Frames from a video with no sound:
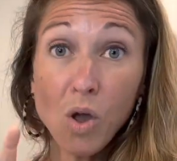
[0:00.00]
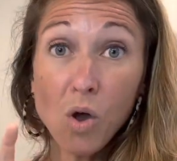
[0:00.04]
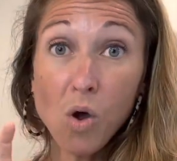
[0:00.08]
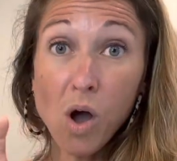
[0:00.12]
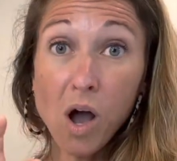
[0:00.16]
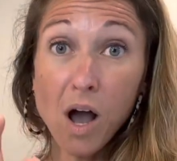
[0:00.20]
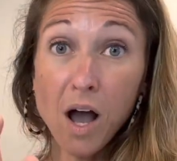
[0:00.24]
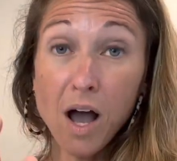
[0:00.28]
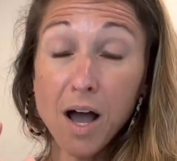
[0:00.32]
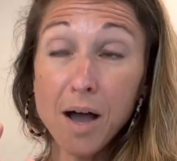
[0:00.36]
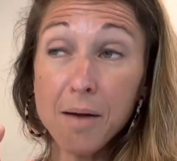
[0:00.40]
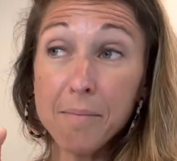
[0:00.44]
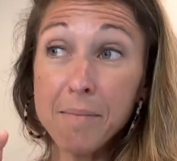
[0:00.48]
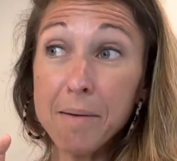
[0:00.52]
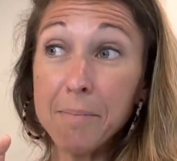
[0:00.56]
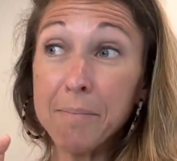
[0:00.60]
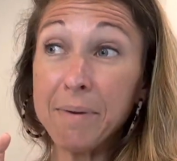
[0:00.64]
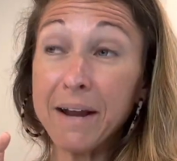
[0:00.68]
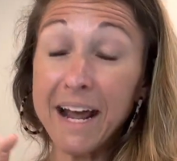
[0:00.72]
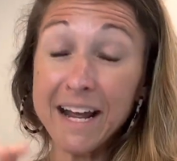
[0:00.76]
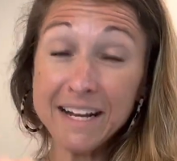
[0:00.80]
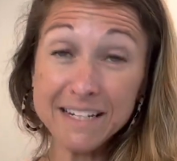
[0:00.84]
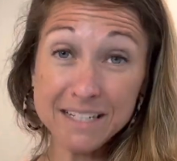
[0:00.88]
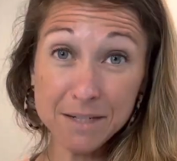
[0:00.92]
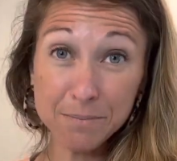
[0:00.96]
But
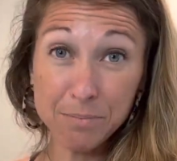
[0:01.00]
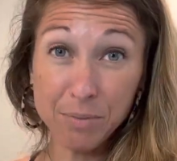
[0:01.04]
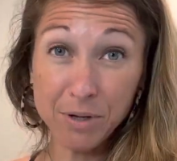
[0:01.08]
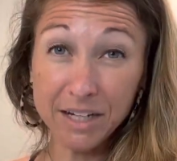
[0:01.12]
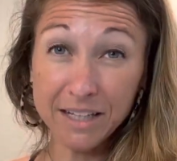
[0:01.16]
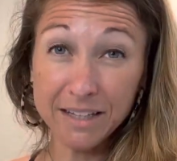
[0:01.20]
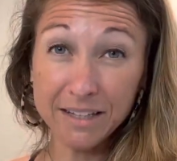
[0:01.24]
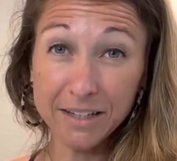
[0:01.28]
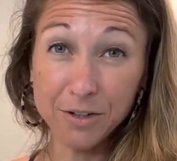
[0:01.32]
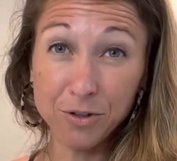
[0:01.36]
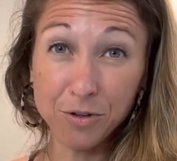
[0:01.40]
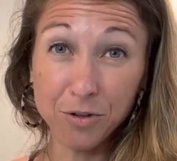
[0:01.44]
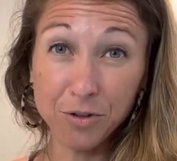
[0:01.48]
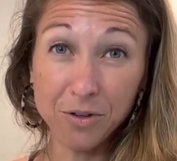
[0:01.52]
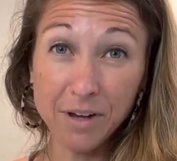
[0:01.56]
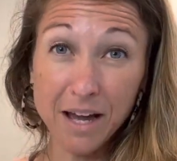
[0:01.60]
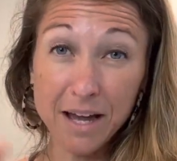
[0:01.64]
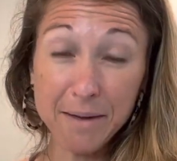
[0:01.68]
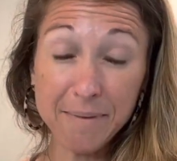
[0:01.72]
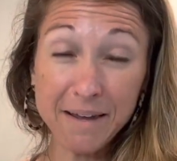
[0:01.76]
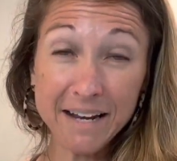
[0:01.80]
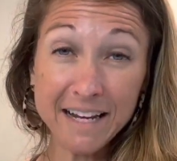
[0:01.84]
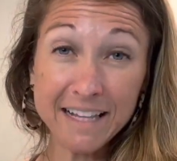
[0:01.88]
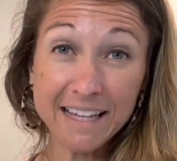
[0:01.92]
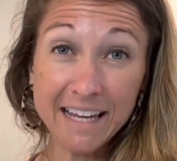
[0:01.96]
I did put a little, I
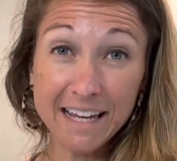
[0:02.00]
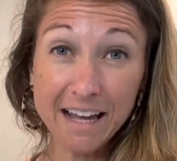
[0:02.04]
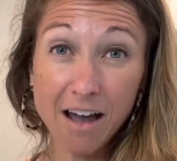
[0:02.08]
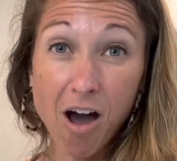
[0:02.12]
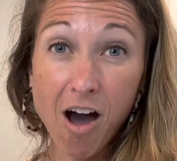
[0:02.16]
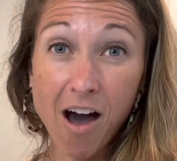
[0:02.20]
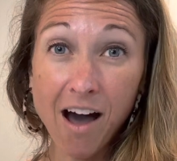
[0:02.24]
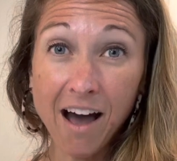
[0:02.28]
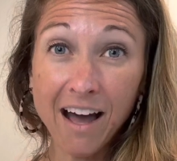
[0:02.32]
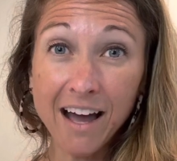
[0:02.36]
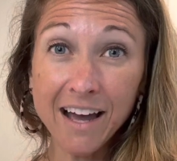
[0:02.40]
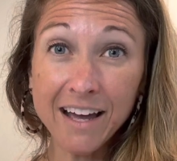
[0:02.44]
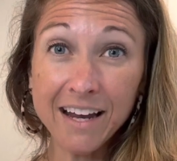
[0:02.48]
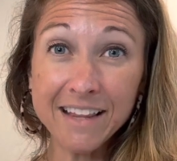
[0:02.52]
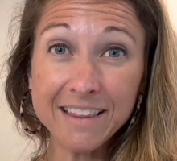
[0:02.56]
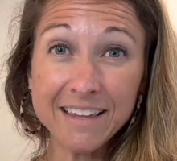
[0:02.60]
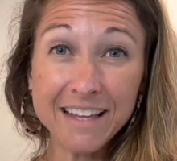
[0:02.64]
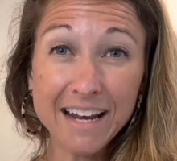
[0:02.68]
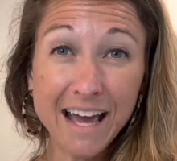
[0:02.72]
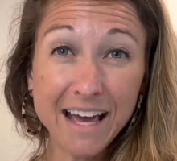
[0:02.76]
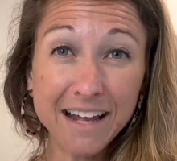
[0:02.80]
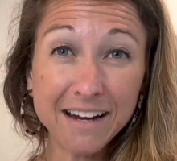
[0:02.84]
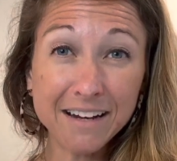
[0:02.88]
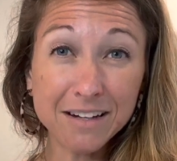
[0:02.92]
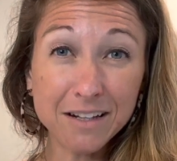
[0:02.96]
made it like hot and then
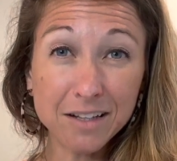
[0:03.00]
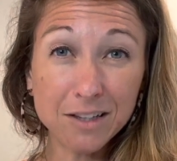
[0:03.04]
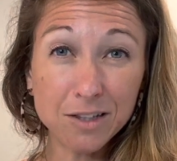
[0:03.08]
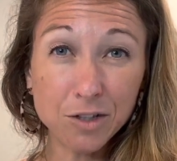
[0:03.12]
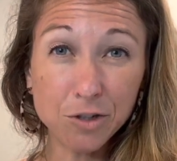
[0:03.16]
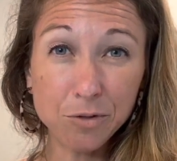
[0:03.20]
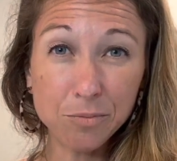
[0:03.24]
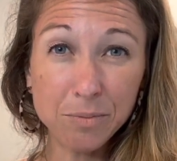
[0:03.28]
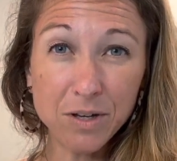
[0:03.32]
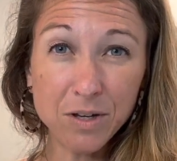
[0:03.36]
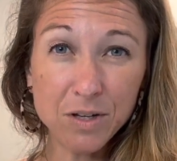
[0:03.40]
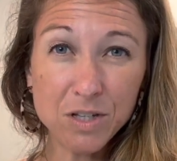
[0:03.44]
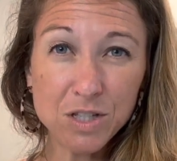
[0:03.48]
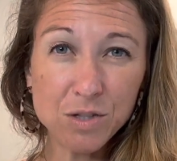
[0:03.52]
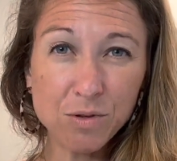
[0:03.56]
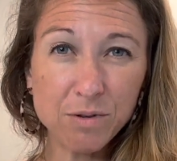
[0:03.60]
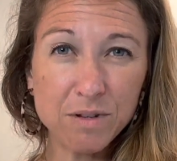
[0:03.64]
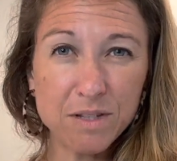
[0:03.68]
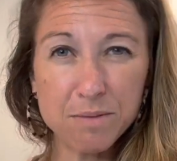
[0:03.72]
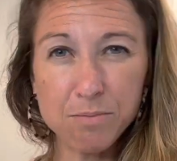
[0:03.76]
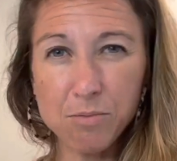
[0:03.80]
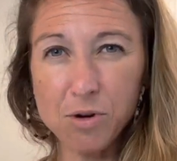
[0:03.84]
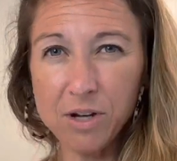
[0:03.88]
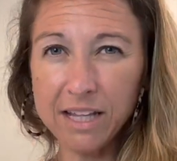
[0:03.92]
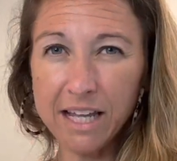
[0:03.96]
added a little milk so
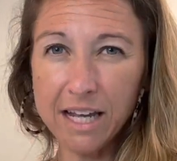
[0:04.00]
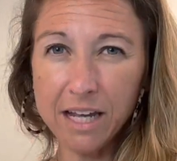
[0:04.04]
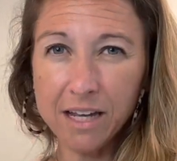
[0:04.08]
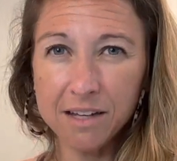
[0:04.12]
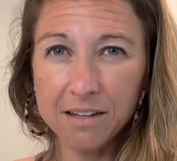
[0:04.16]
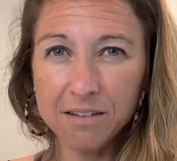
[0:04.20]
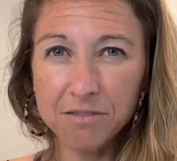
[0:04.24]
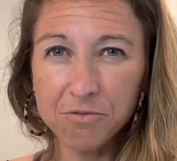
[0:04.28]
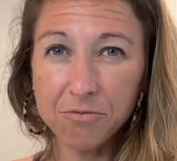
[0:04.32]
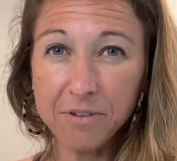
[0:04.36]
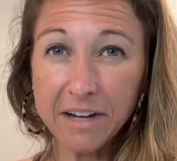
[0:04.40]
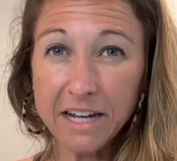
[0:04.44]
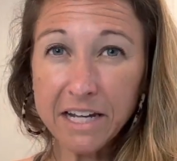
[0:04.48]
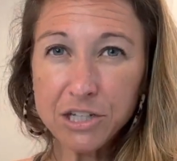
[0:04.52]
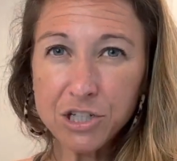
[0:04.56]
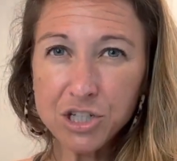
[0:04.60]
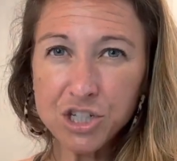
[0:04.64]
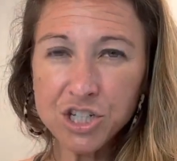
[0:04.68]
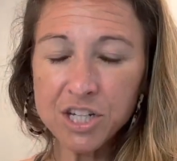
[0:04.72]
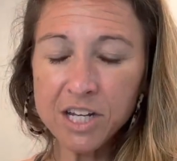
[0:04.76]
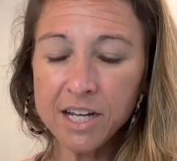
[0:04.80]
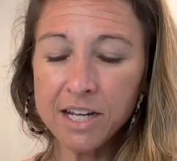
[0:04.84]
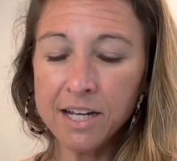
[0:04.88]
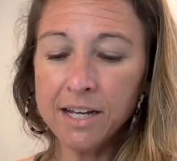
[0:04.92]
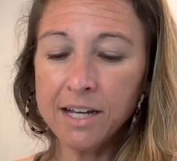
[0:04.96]
it's more like
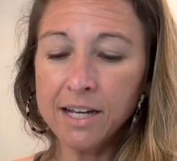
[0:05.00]
rich.